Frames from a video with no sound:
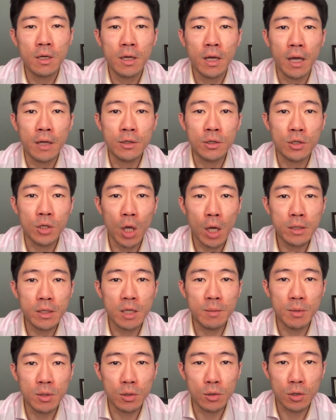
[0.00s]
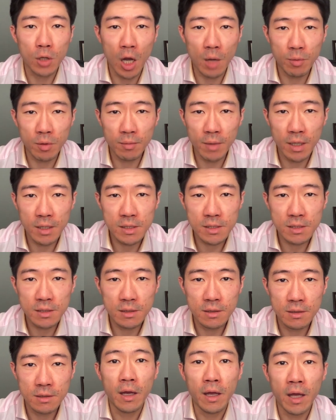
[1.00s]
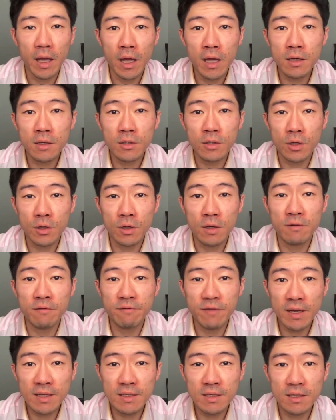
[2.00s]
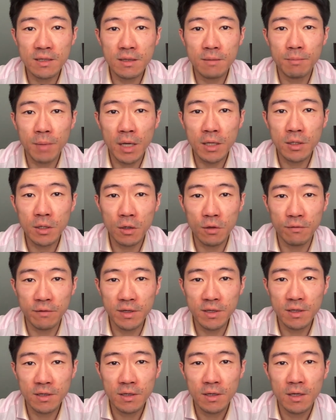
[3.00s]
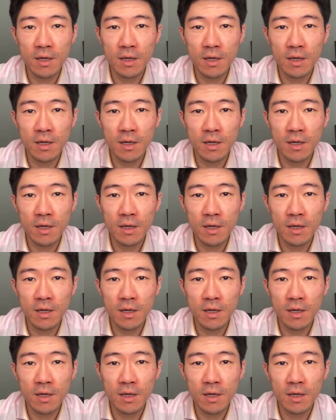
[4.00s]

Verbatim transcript: and you're not immunocompromised, and you're infected by COVID